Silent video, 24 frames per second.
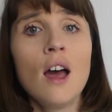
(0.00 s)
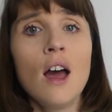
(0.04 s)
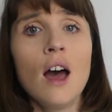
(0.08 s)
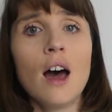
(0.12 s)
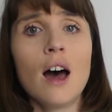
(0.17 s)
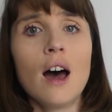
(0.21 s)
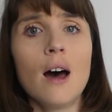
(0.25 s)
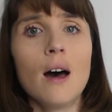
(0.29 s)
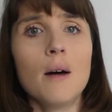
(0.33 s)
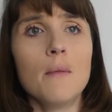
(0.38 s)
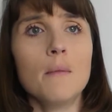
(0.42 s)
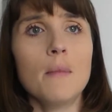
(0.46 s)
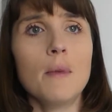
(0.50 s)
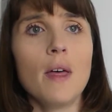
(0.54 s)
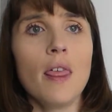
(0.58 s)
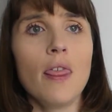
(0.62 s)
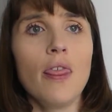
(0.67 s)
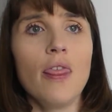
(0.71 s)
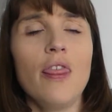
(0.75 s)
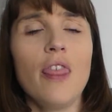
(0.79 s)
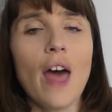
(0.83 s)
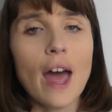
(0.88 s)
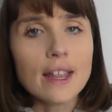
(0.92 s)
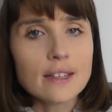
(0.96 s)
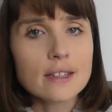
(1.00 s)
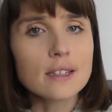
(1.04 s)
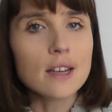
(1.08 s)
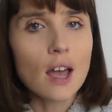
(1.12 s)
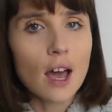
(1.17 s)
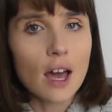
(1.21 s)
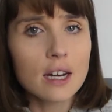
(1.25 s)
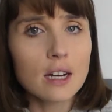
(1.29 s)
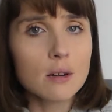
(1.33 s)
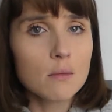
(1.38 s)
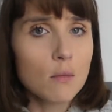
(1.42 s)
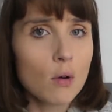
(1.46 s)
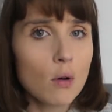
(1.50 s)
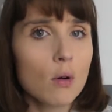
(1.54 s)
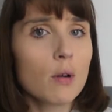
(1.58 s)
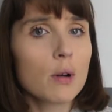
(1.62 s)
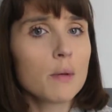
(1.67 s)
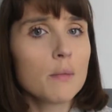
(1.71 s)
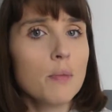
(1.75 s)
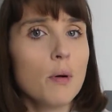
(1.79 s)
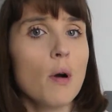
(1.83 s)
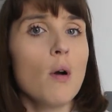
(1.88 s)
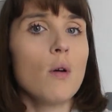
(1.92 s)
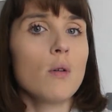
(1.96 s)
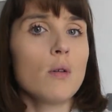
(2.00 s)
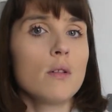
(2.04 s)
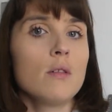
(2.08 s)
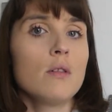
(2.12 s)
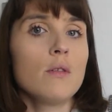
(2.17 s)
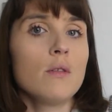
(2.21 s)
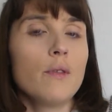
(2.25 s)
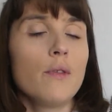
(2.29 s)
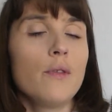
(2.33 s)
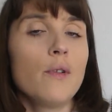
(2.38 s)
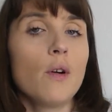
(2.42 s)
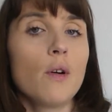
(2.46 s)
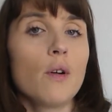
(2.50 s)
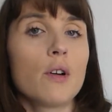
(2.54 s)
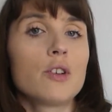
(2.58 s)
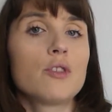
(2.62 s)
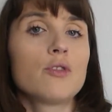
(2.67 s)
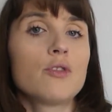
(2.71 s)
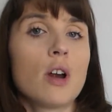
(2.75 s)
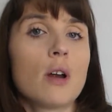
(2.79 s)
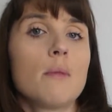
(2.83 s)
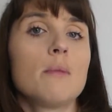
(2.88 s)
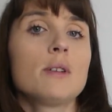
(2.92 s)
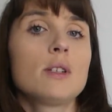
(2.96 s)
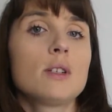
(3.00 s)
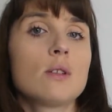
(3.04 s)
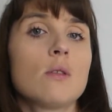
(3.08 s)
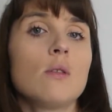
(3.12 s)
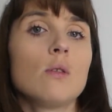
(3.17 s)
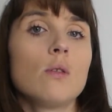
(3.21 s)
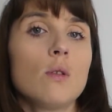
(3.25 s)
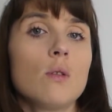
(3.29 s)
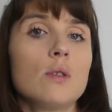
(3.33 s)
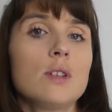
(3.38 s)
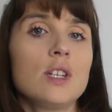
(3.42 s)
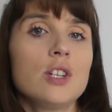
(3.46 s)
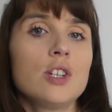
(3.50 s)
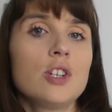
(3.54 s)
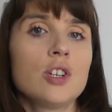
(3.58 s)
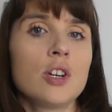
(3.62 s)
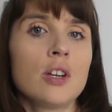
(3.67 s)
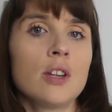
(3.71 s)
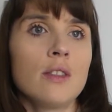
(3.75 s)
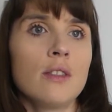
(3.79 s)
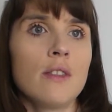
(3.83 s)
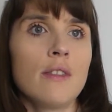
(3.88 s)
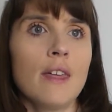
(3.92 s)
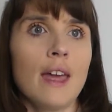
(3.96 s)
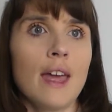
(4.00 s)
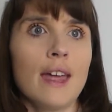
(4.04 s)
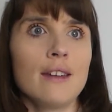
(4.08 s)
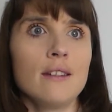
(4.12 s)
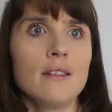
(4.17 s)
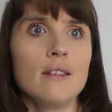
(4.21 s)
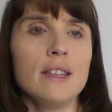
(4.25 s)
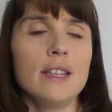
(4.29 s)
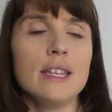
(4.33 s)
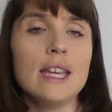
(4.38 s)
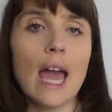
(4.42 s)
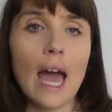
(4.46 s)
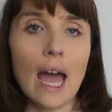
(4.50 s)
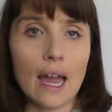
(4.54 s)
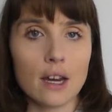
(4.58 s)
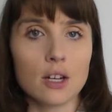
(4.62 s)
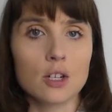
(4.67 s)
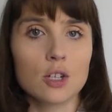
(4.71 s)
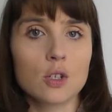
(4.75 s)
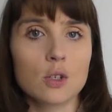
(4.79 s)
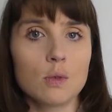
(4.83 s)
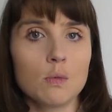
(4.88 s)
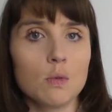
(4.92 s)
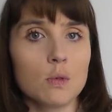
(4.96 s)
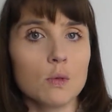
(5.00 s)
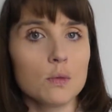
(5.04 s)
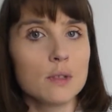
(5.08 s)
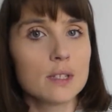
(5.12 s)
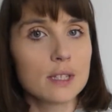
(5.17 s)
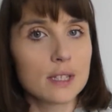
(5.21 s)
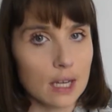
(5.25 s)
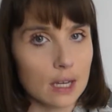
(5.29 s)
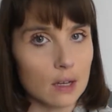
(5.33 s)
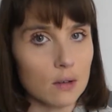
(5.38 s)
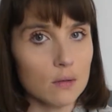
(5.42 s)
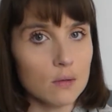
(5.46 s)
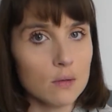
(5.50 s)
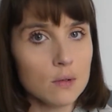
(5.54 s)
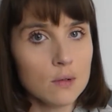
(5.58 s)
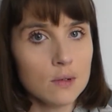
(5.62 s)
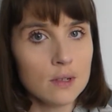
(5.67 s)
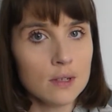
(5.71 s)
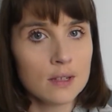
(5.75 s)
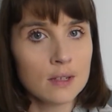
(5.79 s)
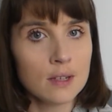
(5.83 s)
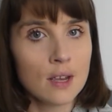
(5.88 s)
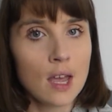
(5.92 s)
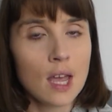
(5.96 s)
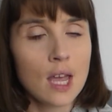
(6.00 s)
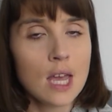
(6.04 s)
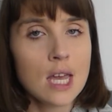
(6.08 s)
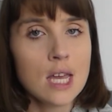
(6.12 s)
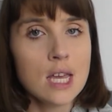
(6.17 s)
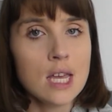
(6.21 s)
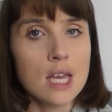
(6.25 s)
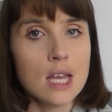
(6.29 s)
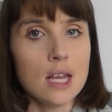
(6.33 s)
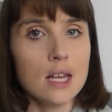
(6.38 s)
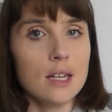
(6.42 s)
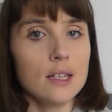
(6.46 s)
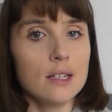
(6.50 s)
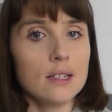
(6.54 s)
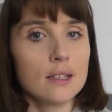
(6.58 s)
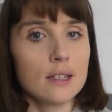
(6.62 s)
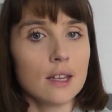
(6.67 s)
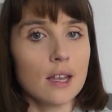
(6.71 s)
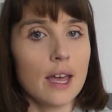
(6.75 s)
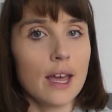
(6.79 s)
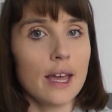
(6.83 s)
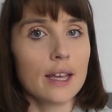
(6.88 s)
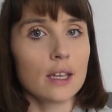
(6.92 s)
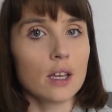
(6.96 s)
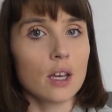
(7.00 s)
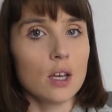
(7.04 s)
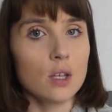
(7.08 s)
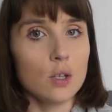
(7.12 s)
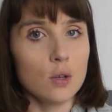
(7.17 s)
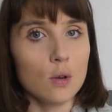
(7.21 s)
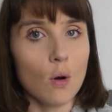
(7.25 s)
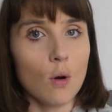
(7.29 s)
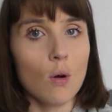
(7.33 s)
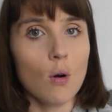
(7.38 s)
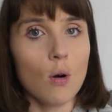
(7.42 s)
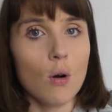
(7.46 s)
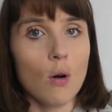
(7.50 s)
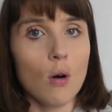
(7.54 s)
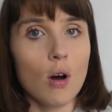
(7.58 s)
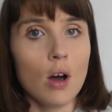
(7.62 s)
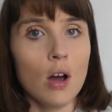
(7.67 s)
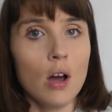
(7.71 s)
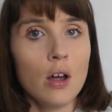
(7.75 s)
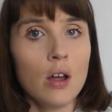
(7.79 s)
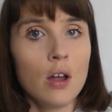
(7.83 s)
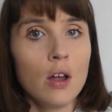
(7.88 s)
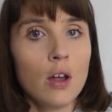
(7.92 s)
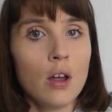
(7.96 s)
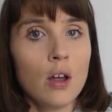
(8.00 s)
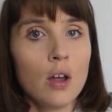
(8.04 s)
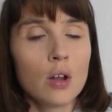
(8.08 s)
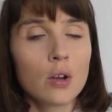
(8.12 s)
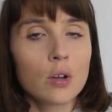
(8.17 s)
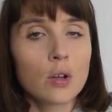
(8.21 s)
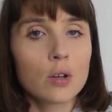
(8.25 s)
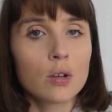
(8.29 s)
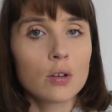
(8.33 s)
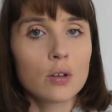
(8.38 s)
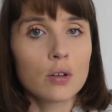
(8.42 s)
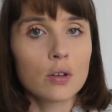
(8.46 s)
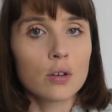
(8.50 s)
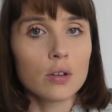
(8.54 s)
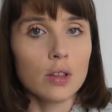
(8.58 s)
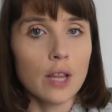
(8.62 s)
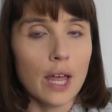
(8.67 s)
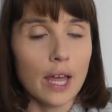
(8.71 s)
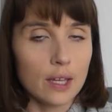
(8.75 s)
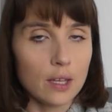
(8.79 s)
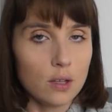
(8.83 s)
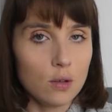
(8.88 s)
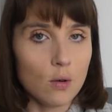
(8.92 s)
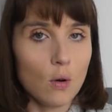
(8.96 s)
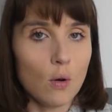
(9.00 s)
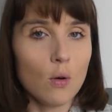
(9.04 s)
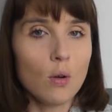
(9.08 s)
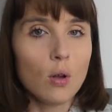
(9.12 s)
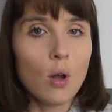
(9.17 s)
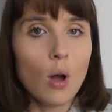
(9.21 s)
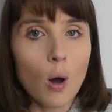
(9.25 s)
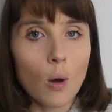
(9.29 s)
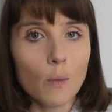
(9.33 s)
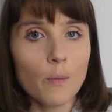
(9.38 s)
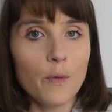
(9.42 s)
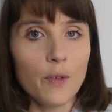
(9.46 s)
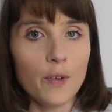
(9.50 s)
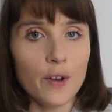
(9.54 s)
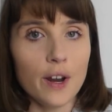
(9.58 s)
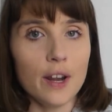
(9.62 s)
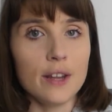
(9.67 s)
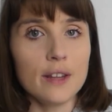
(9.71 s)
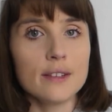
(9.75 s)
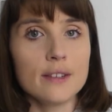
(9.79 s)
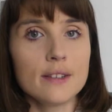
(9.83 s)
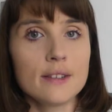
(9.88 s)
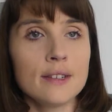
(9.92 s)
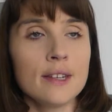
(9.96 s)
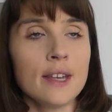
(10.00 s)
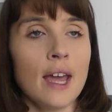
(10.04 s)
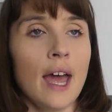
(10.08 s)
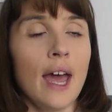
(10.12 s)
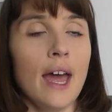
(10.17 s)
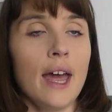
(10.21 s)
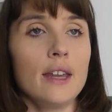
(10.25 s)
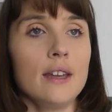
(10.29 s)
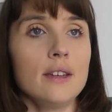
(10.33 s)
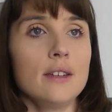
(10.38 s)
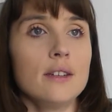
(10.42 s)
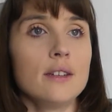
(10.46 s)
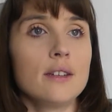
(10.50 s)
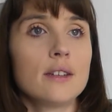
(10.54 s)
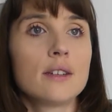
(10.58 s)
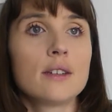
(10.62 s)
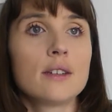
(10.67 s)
That's kind of more important for a drama school audition than the actual skills, is like your confidence and